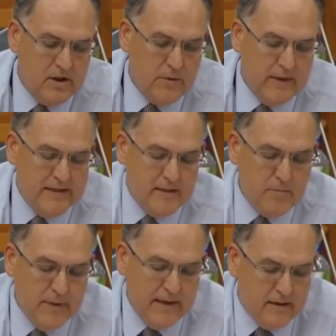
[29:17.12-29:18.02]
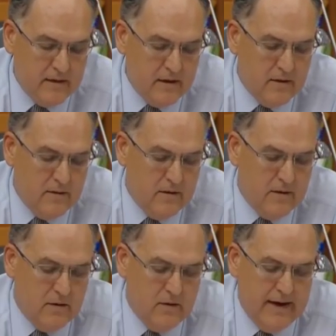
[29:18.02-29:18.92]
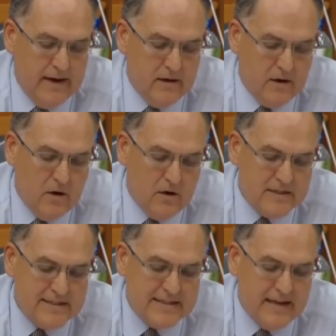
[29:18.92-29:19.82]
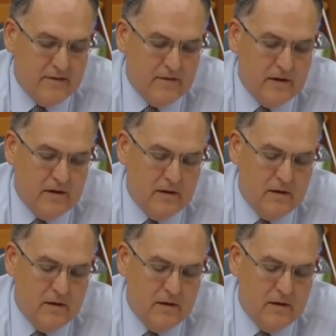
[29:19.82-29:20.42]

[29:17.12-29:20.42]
The 20 billion rand cost saving,